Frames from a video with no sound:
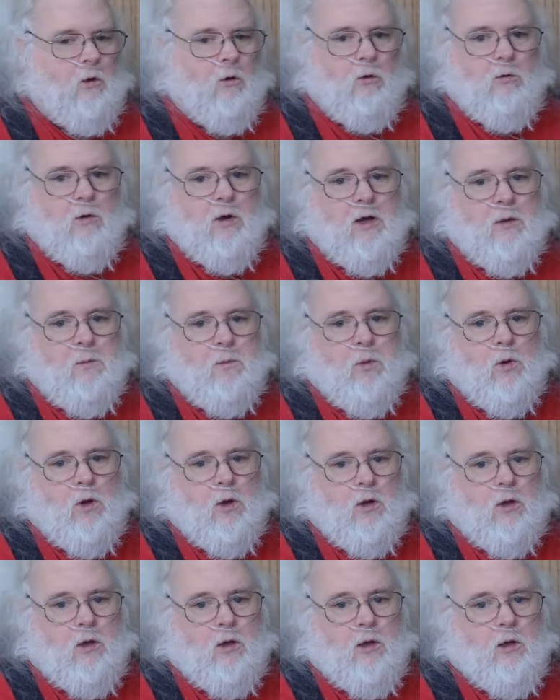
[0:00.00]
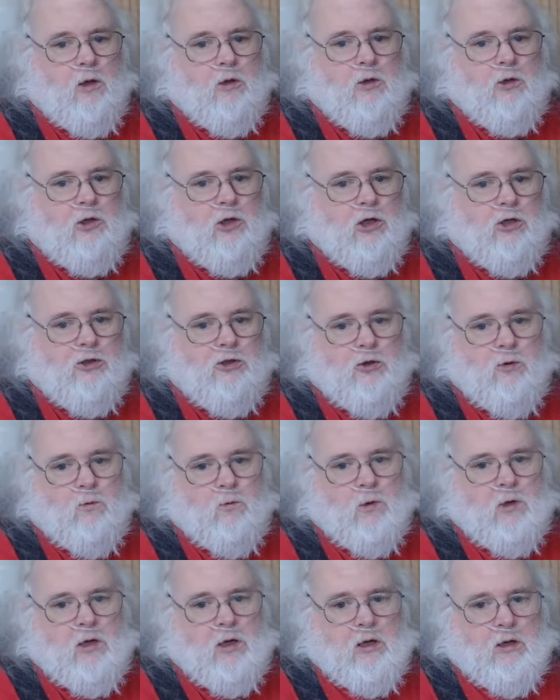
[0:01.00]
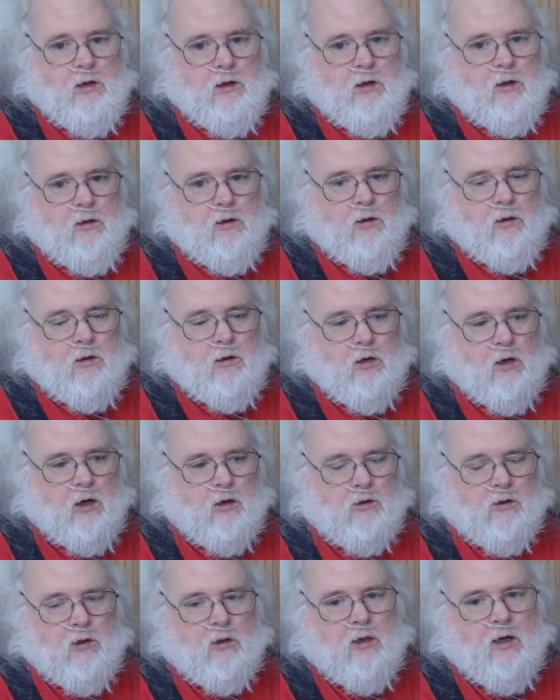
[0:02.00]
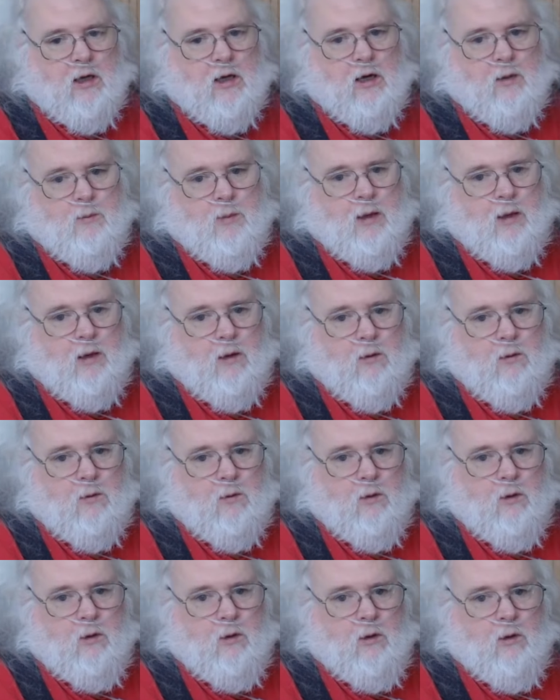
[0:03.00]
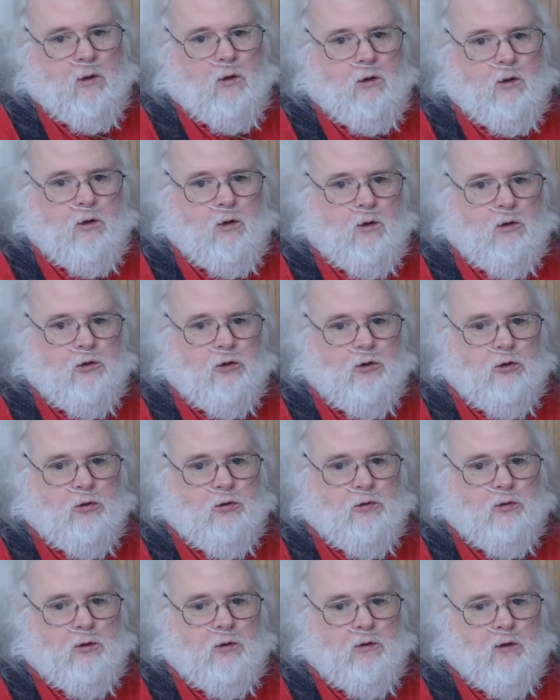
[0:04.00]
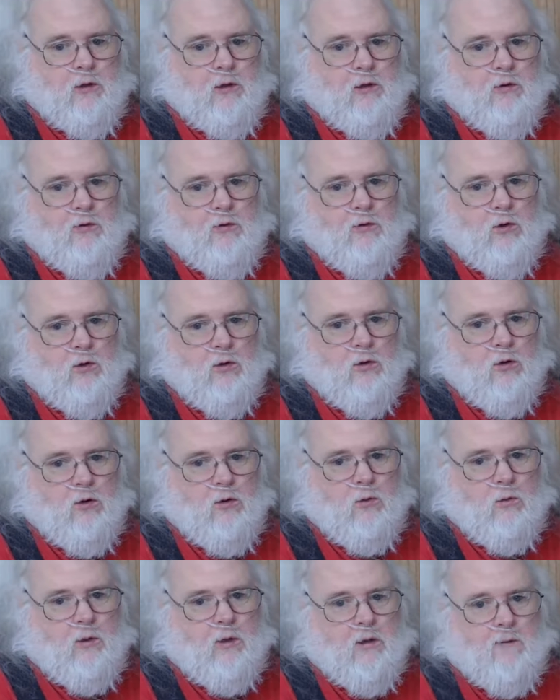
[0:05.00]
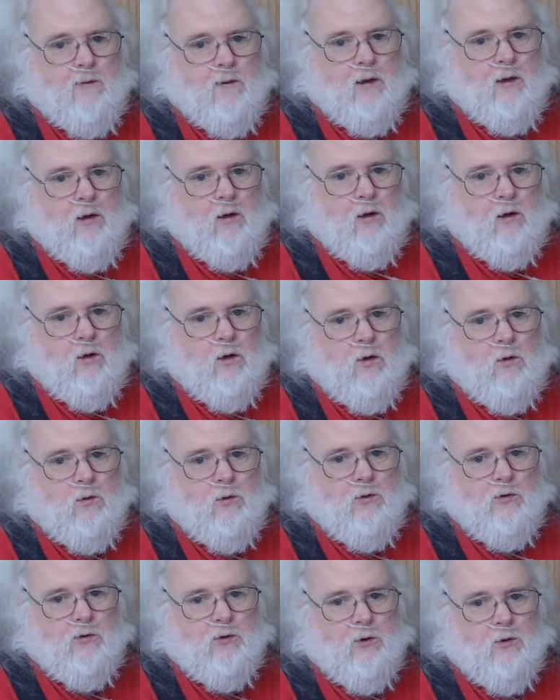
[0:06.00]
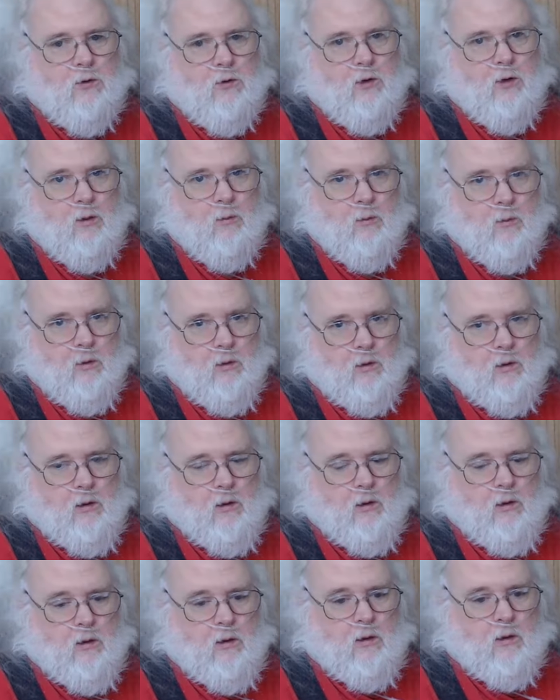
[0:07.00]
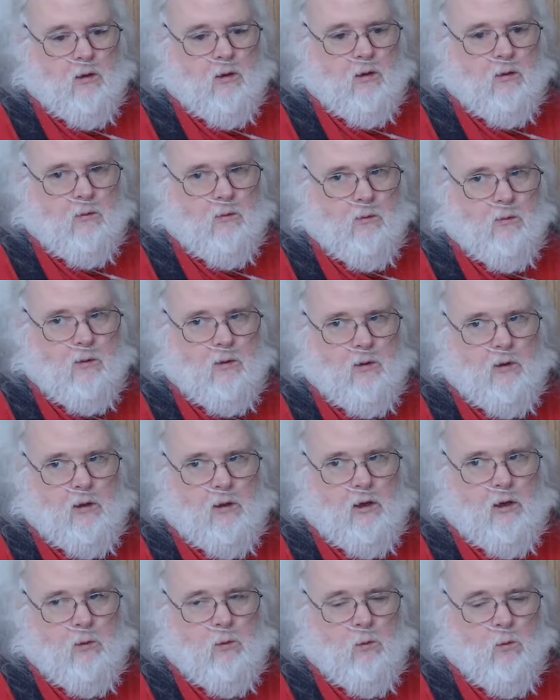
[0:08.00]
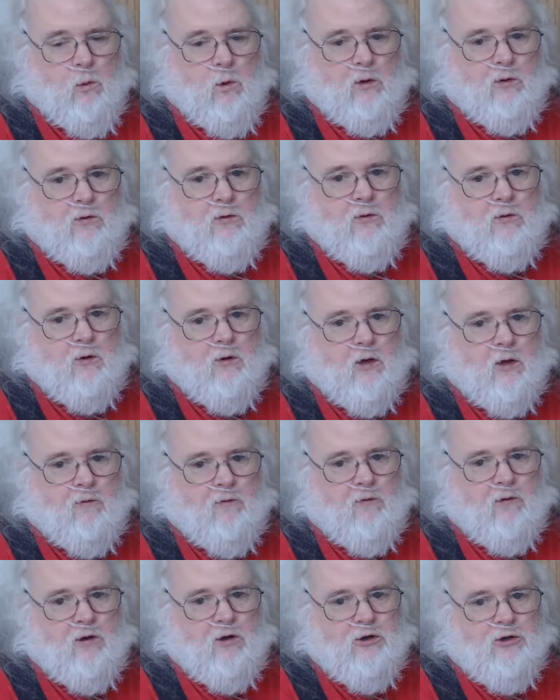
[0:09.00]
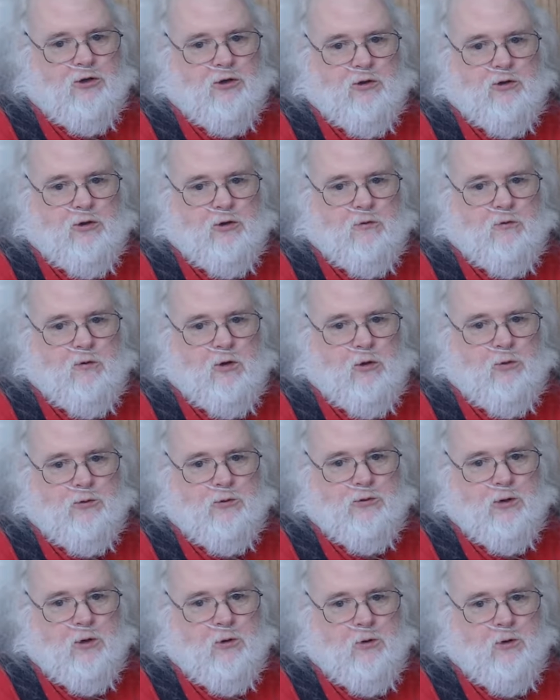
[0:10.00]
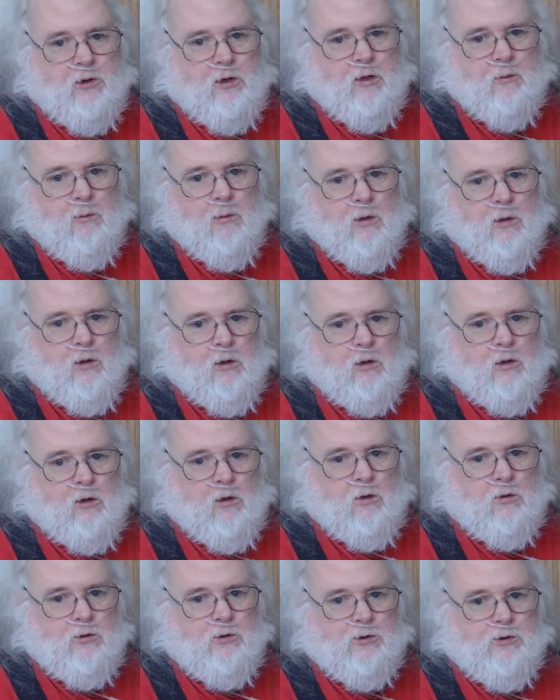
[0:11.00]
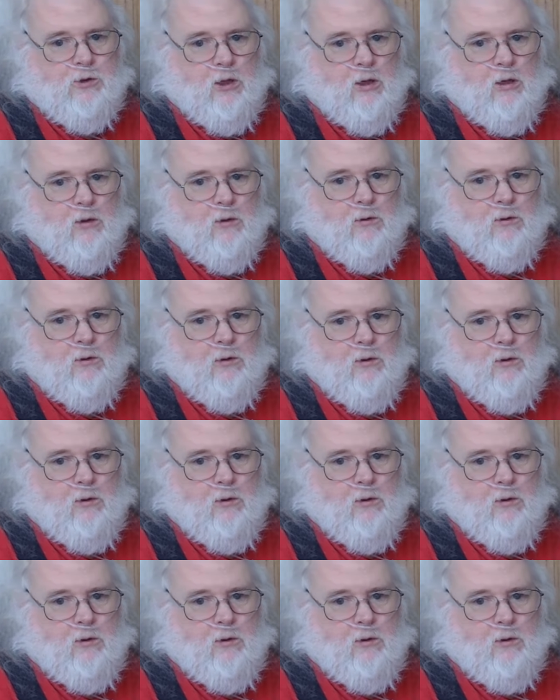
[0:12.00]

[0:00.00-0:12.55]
Great book, just to read because it talks a lot about choosing things to cook with that are low in sodium, and what's the definitions of low sodium, low salt.